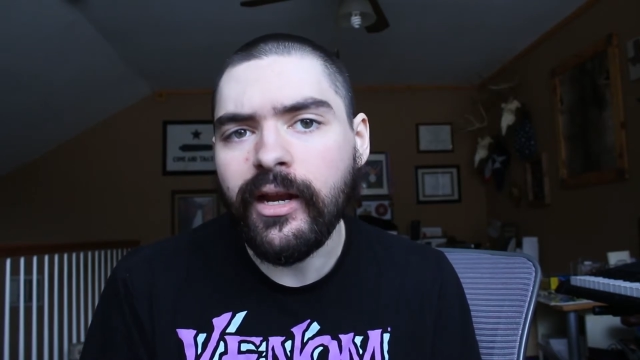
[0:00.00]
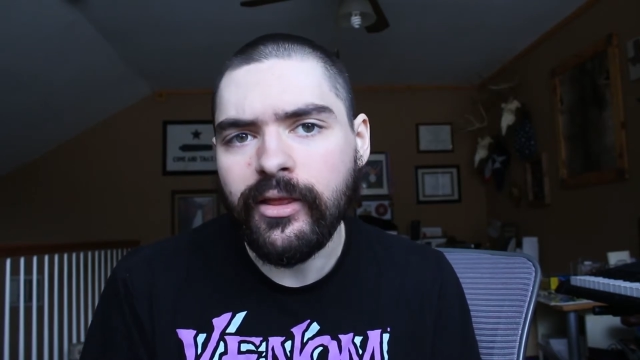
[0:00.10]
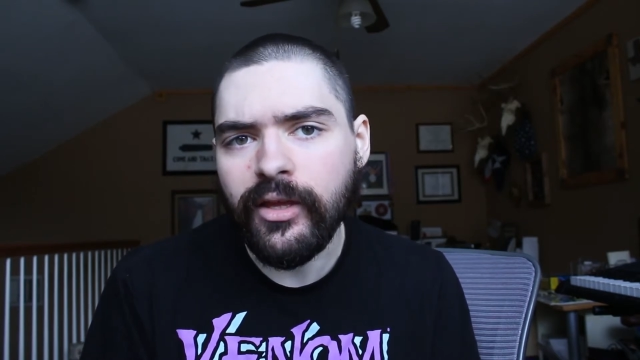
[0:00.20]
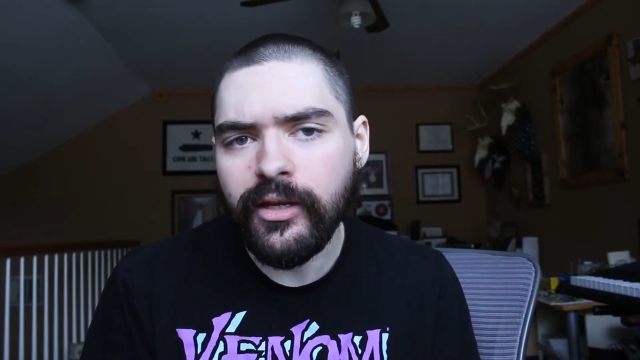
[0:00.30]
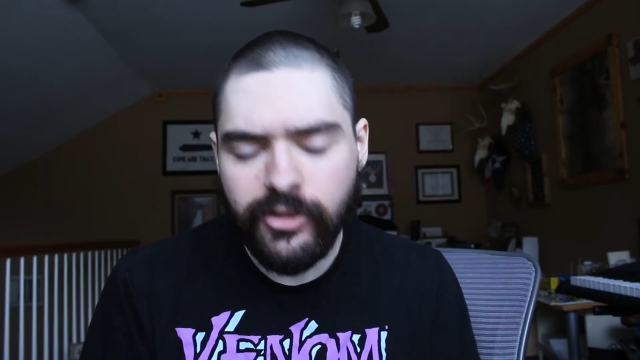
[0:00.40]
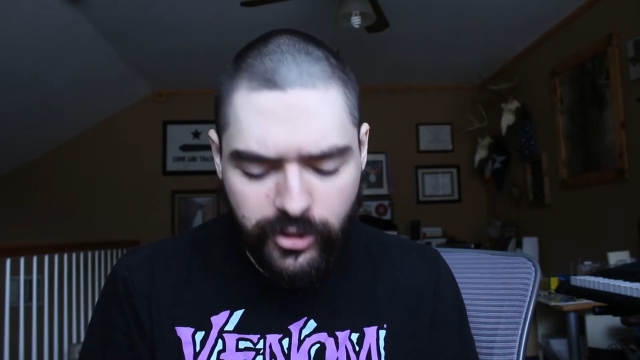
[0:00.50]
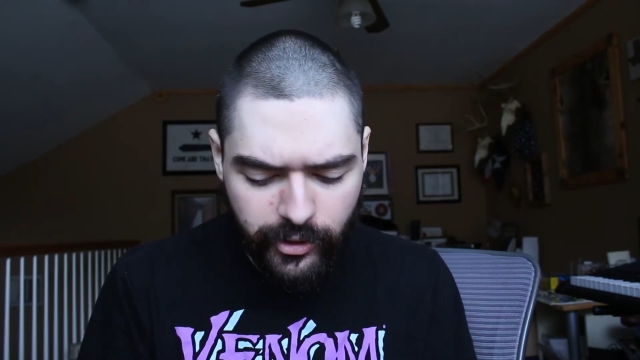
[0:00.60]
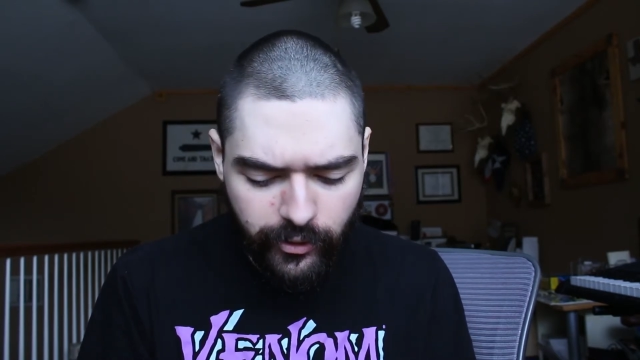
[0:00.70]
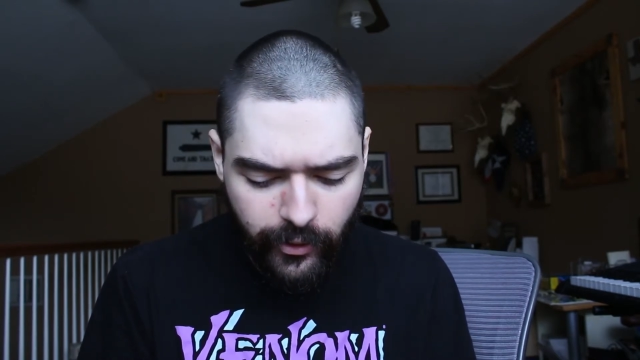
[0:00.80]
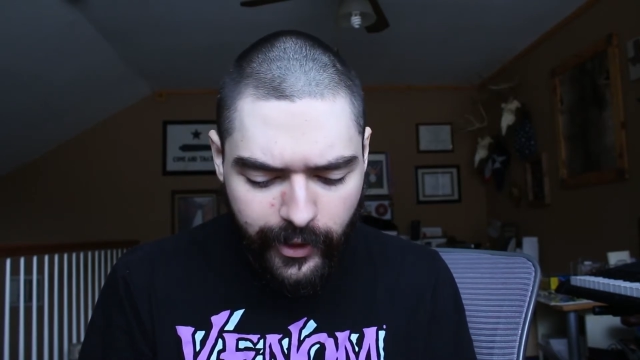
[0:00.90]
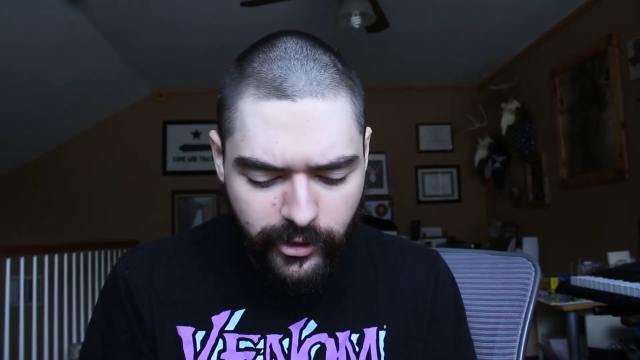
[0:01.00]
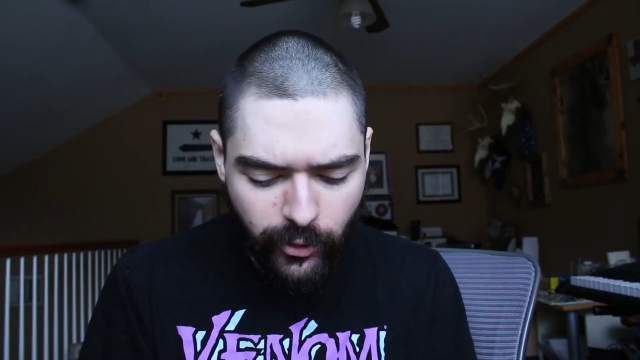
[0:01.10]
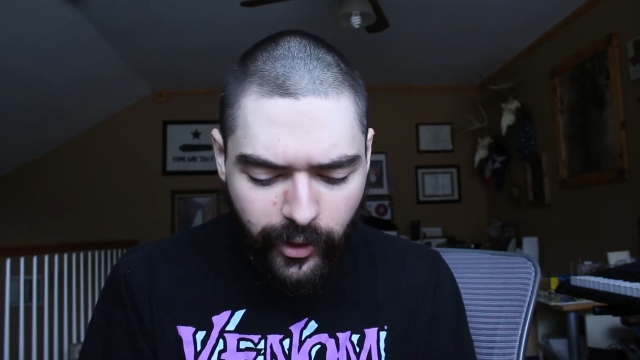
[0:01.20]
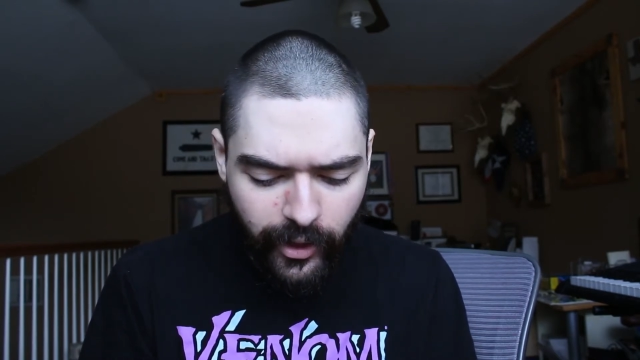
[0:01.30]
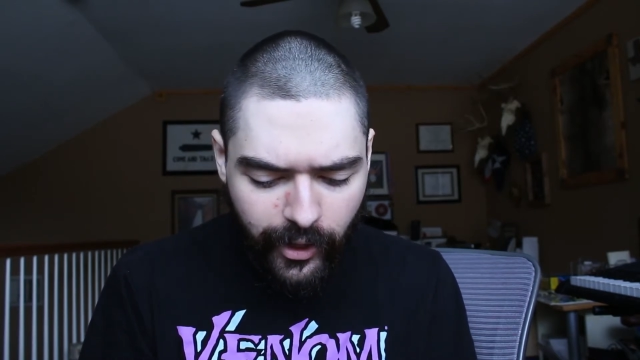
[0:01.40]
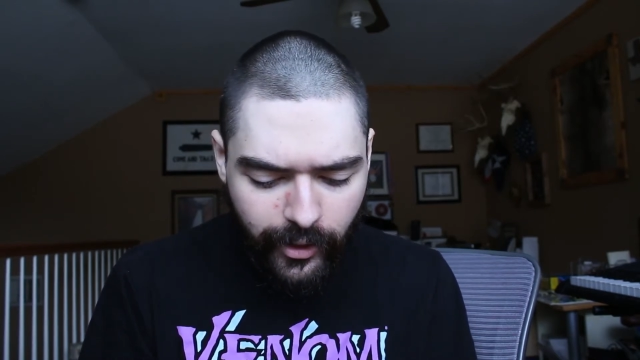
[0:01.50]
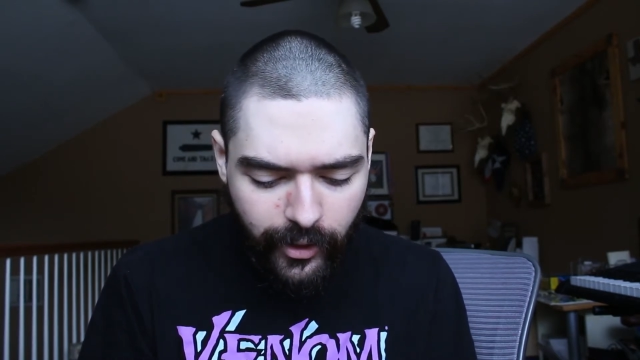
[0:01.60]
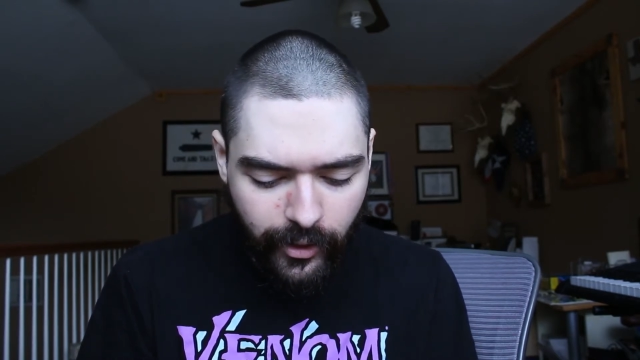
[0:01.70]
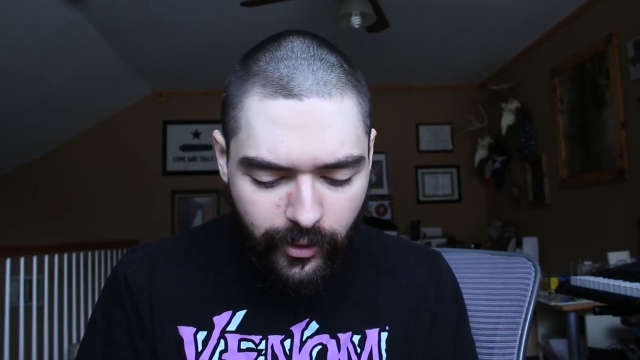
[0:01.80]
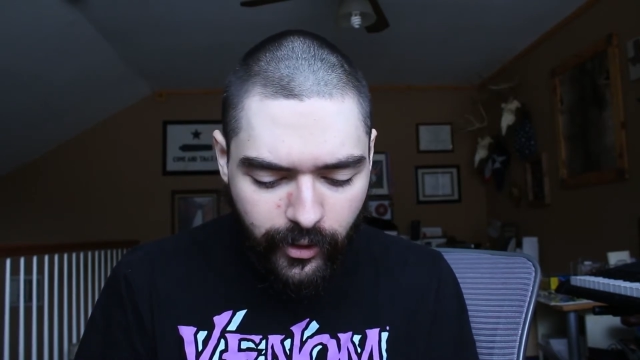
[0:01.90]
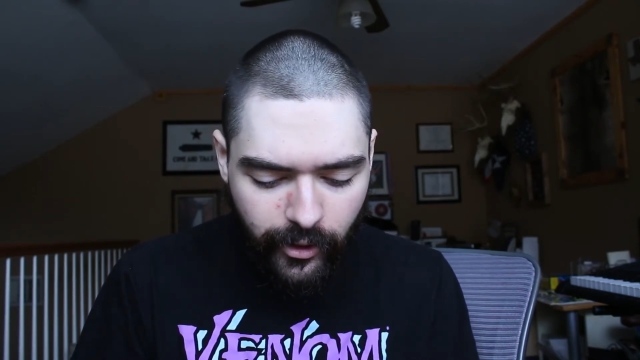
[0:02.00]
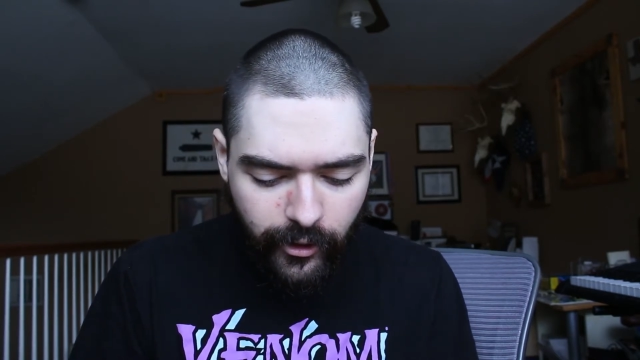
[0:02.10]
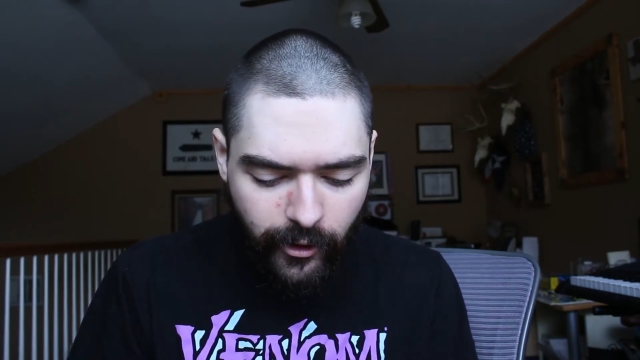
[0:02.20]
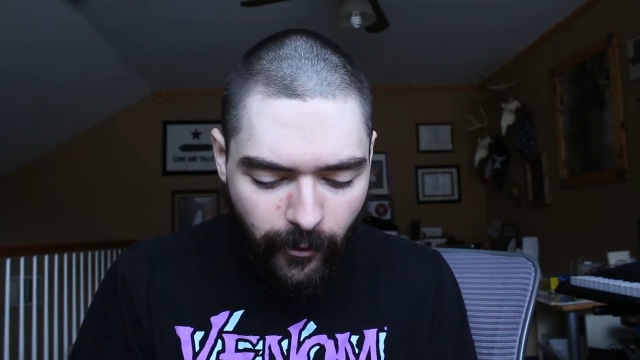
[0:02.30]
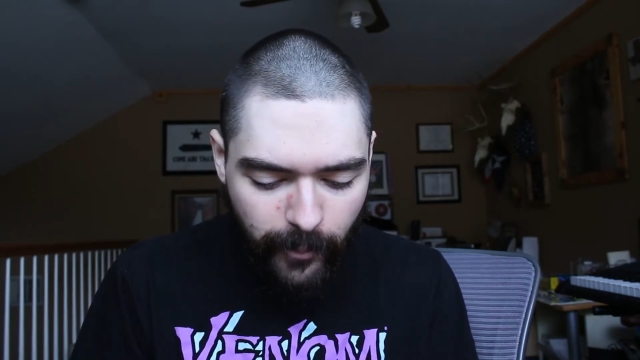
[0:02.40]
I think it's, you know, a great toy line, and you know,